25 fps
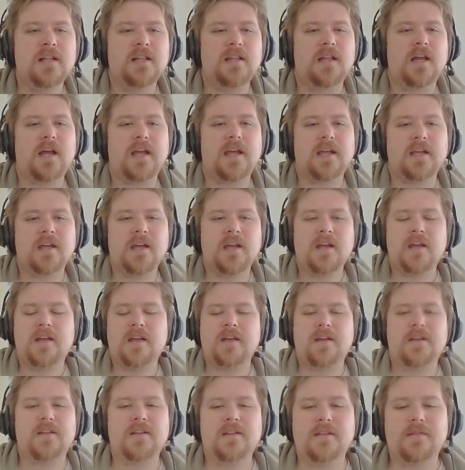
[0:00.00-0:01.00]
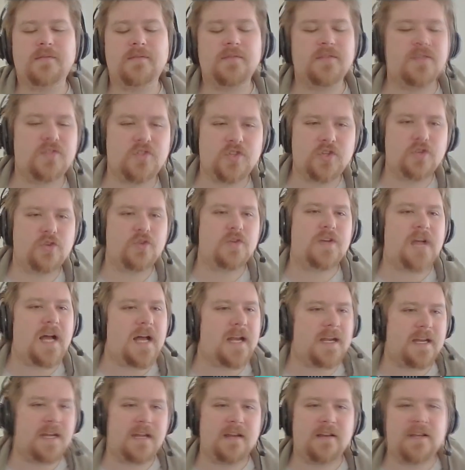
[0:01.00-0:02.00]
Like, Zoo
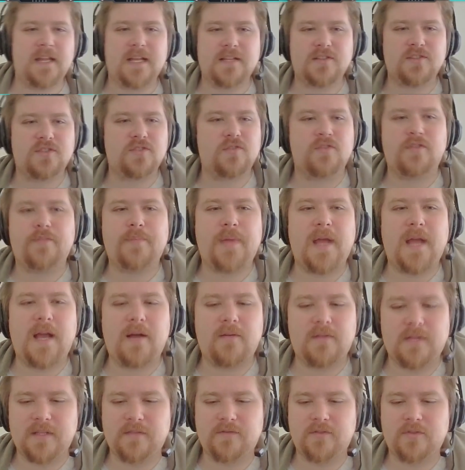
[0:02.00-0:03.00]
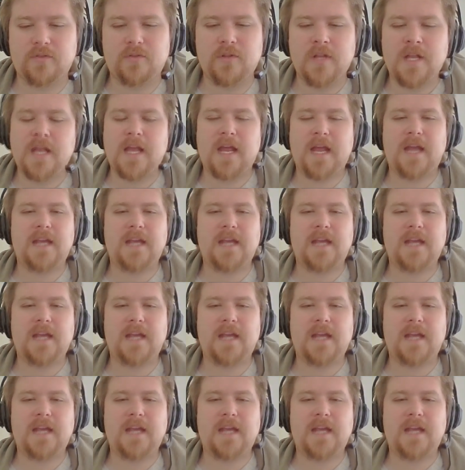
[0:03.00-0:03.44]
can't hit that sort of power level.